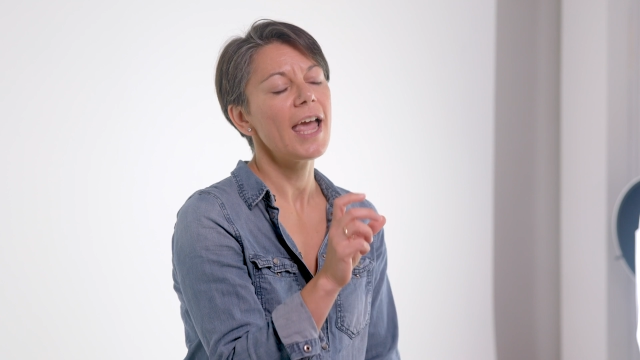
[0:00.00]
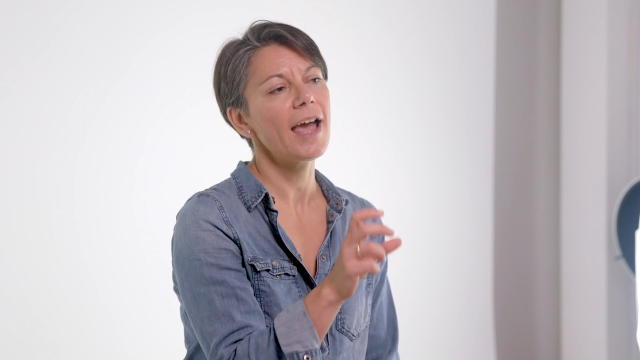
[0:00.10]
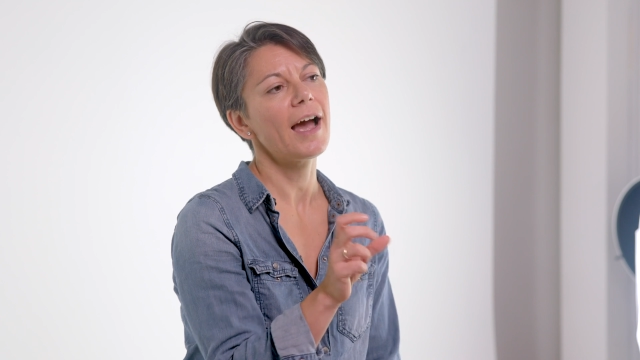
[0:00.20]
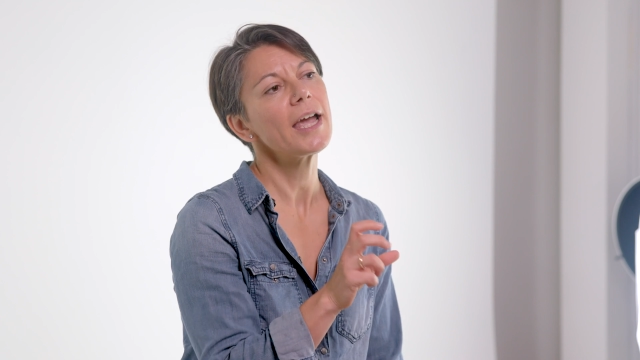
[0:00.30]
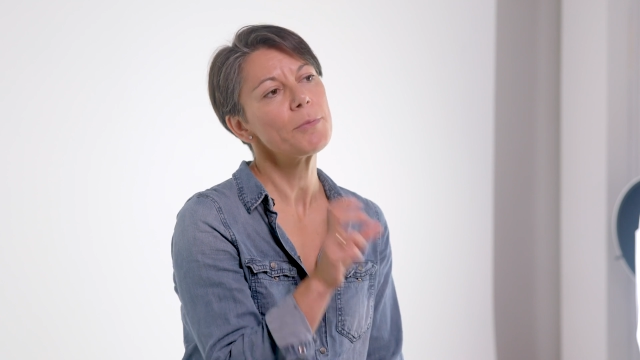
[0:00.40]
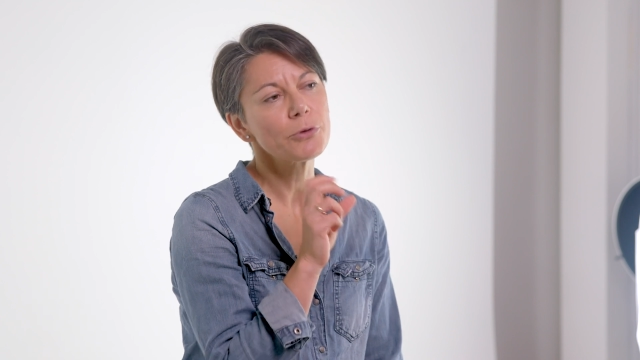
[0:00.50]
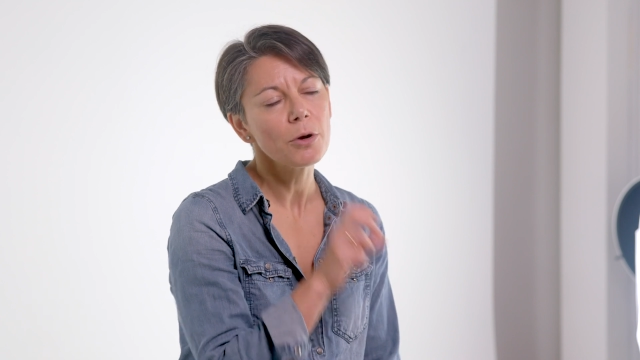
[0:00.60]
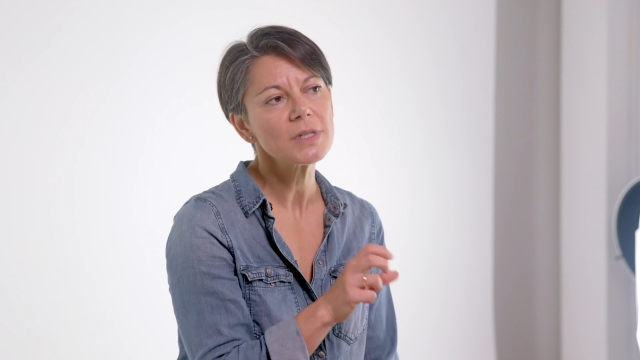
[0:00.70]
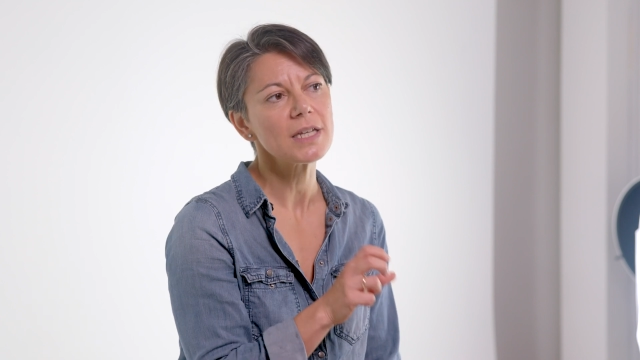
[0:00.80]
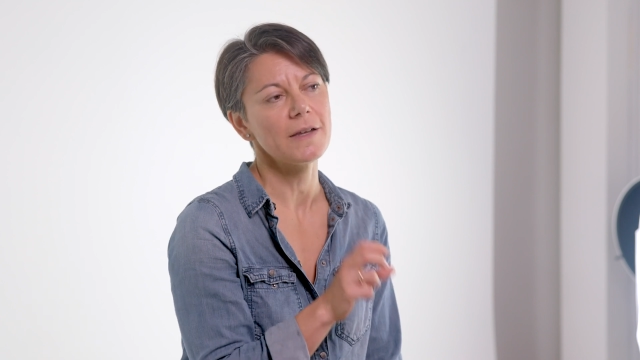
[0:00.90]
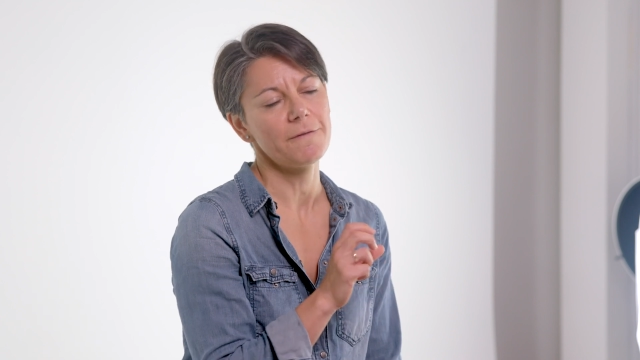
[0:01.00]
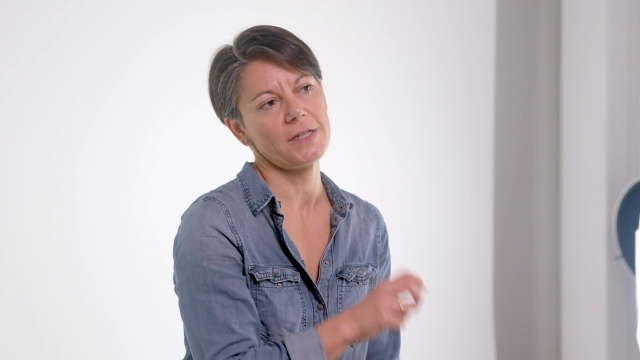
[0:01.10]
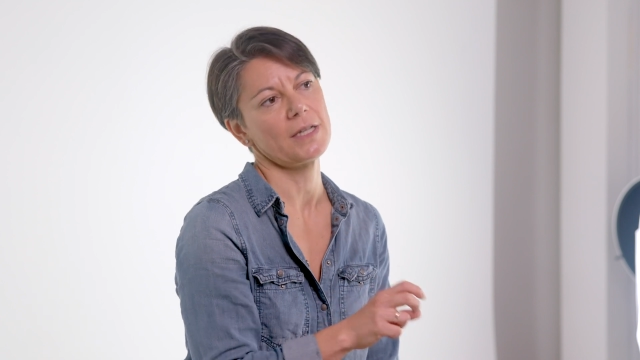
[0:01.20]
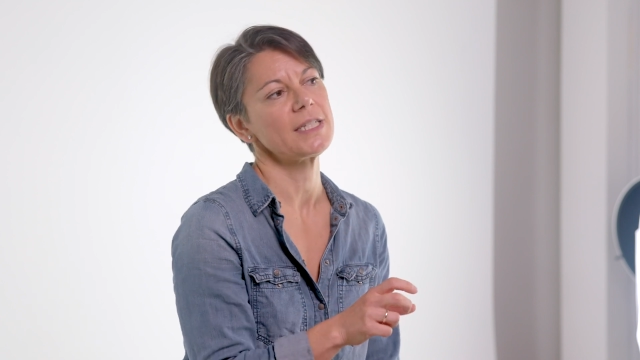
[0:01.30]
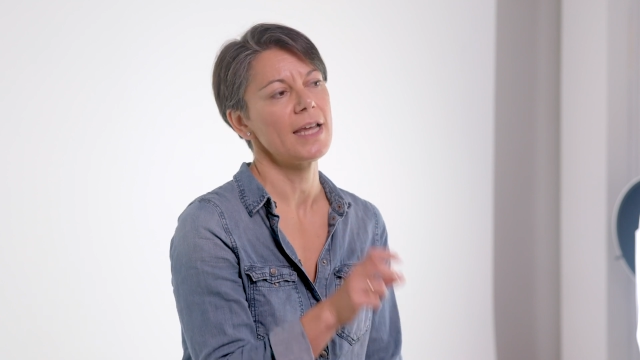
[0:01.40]
AI promises
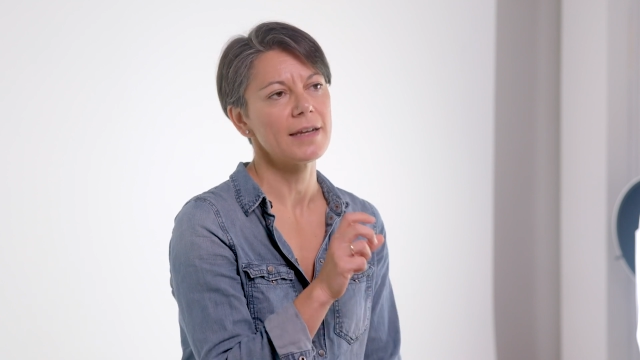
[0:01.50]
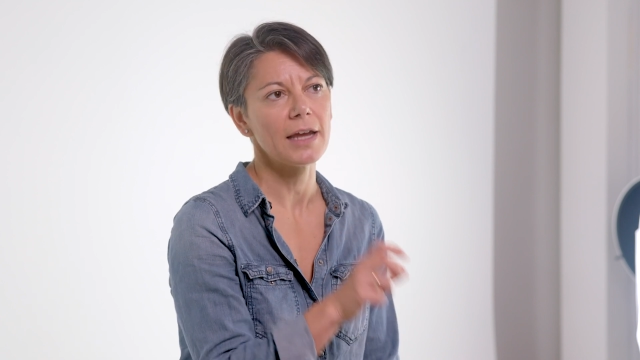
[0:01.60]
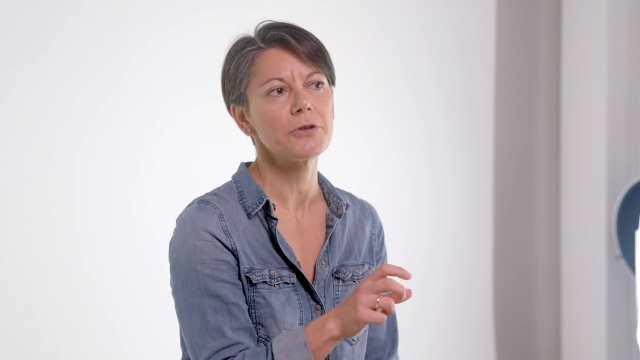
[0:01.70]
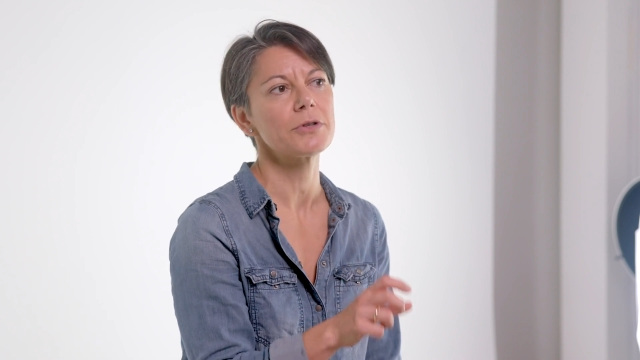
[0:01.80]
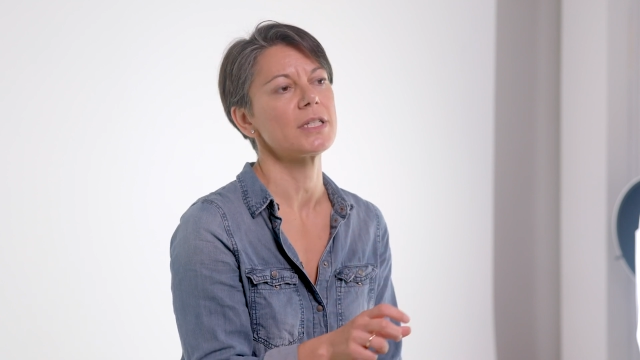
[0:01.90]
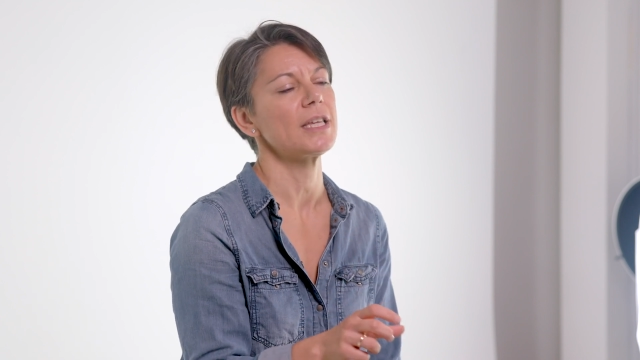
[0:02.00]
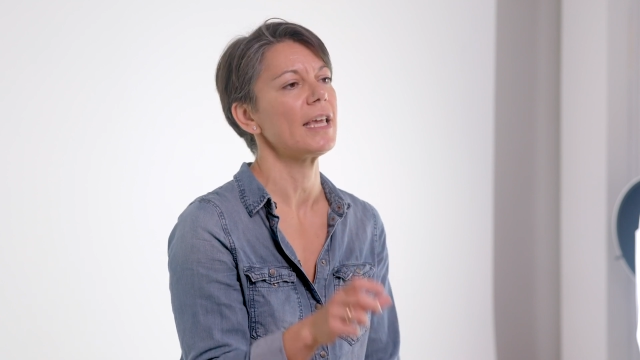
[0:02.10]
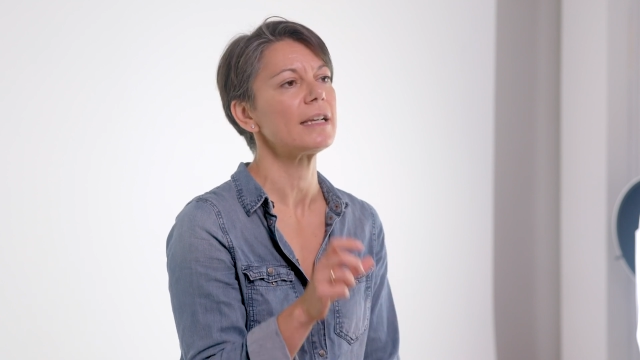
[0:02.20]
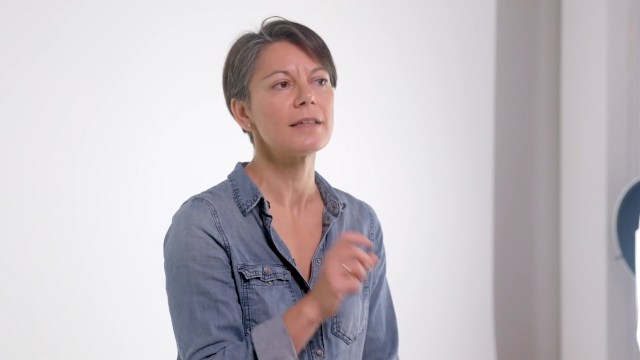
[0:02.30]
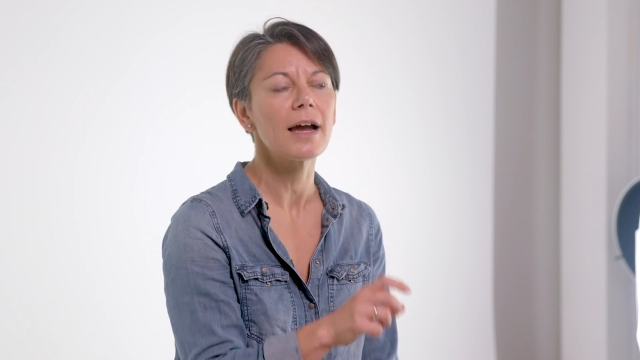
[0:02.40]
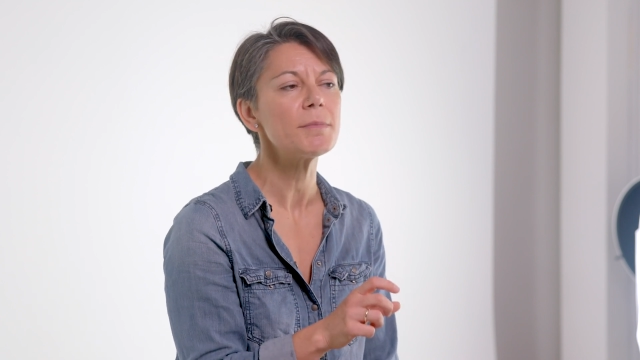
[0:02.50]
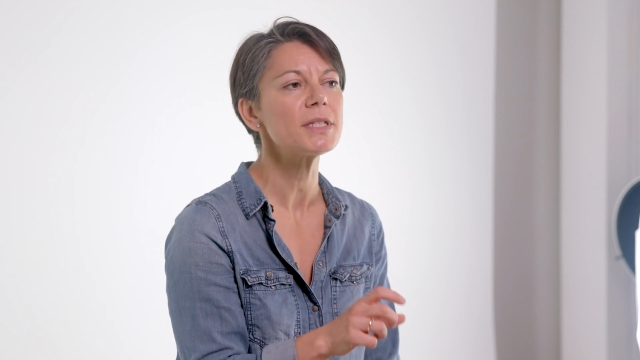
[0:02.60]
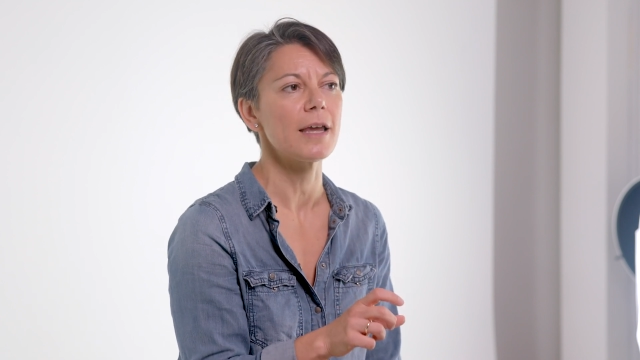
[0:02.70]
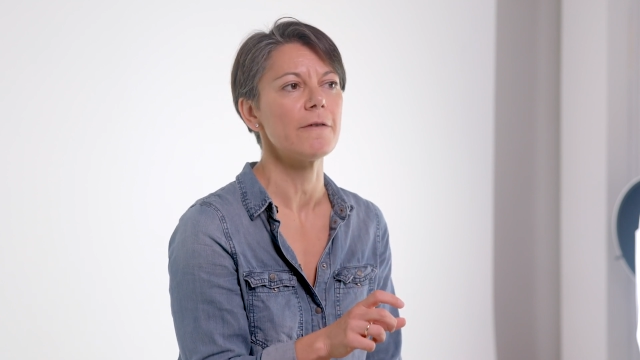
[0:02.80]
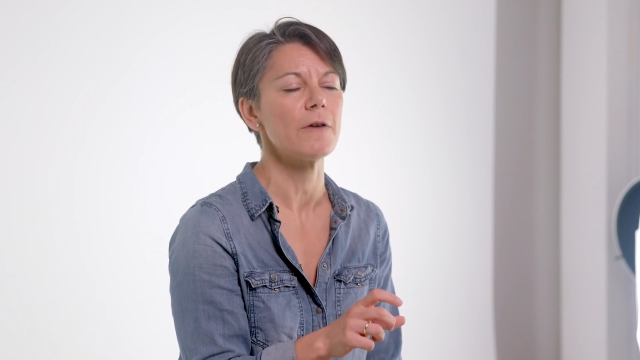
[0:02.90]
efficiency and accuracy and time
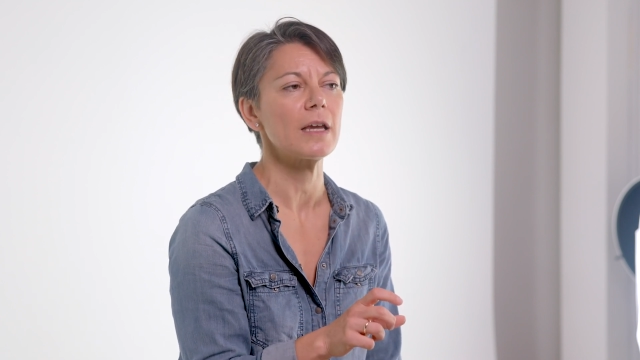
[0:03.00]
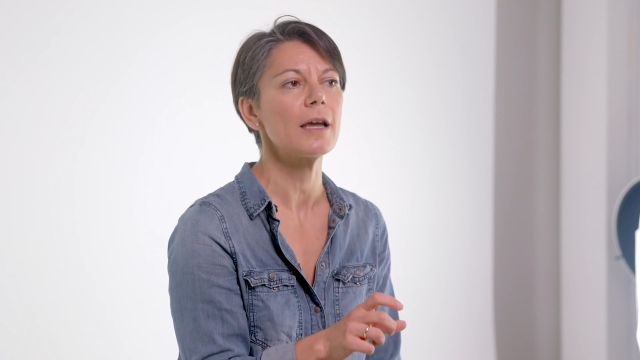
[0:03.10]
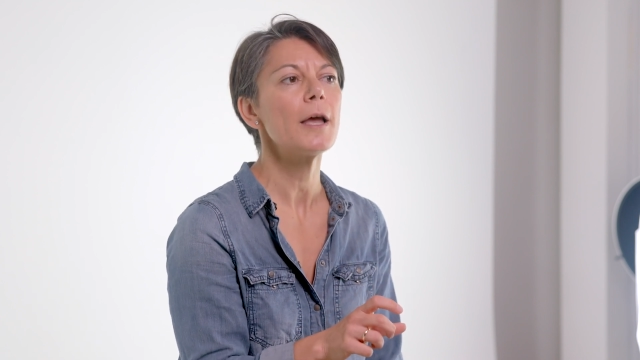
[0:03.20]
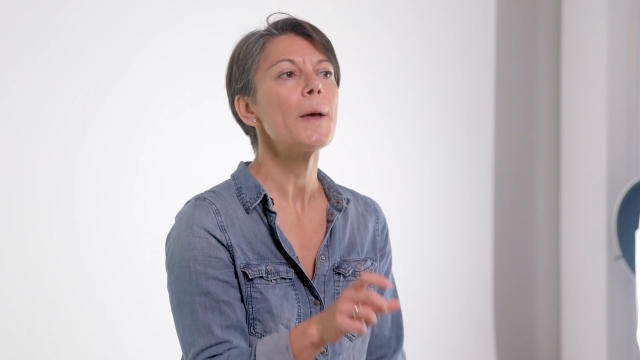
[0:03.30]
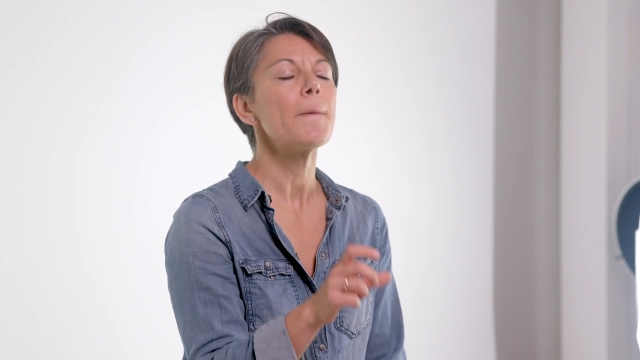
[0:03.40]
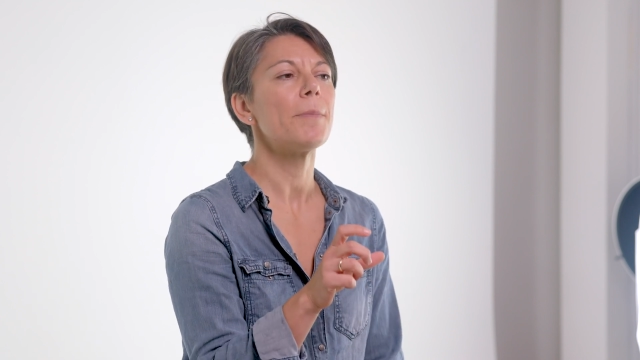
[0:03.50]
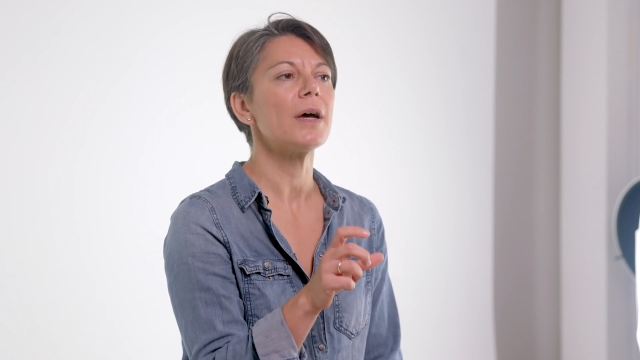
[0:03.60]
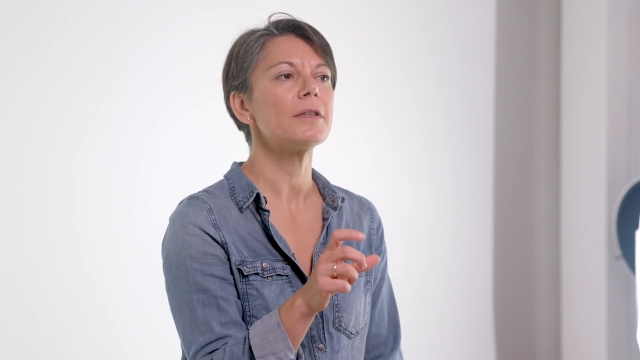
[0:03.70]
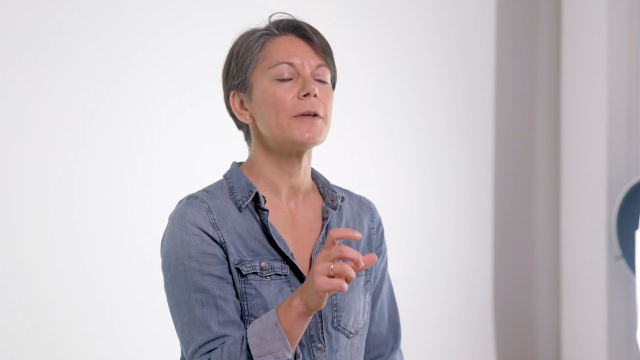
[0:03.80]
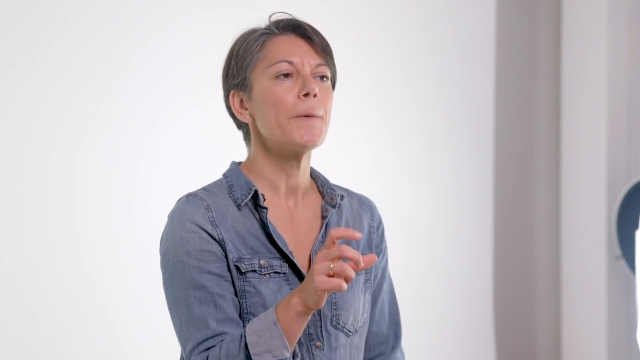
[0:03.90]
saving, but